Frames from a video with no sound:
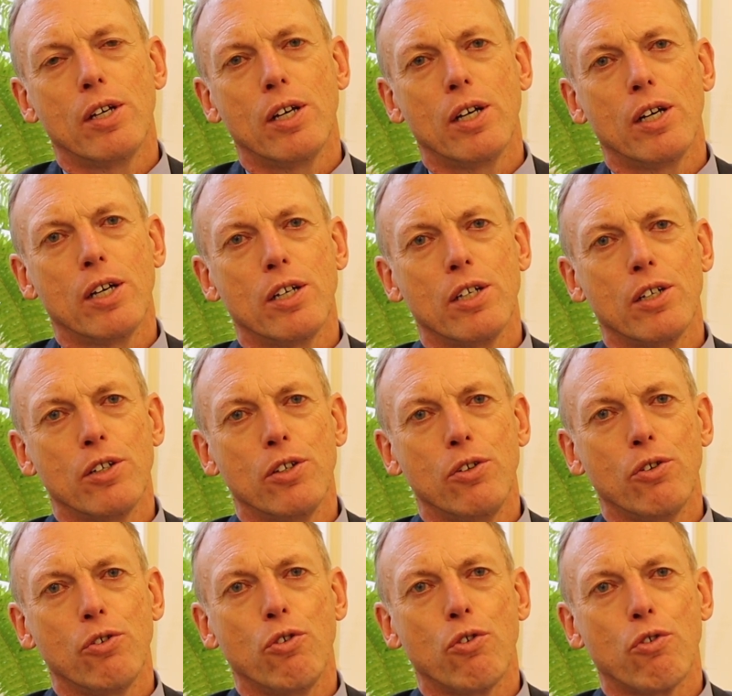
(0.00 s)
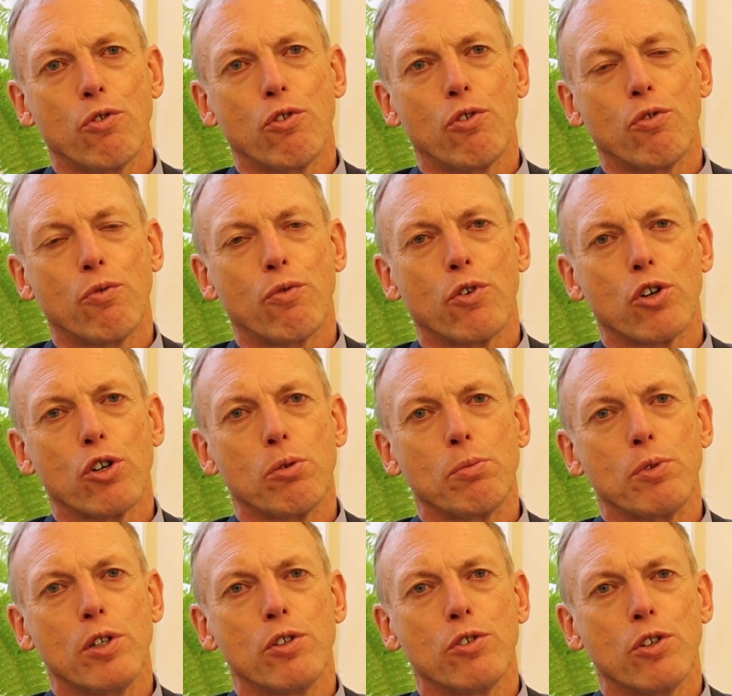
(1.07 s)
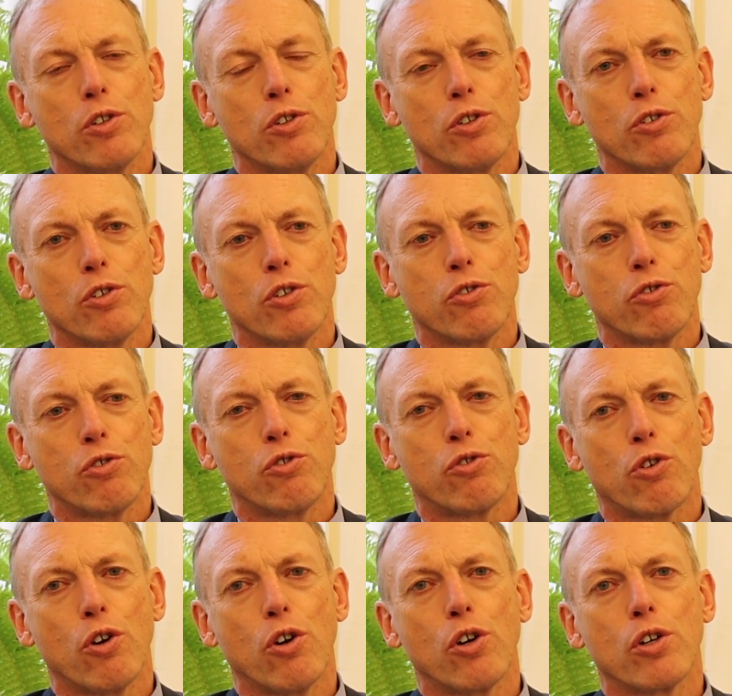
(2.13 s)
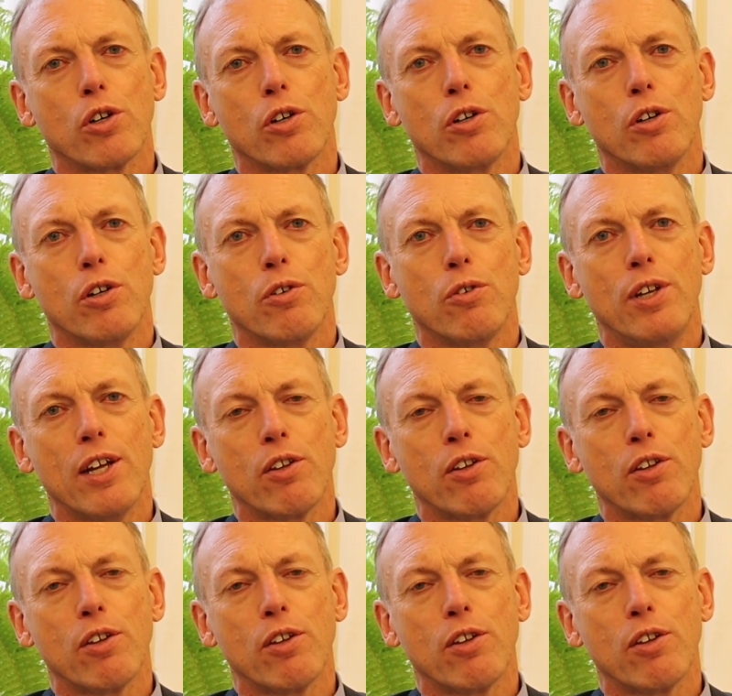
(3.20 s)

You should form a strong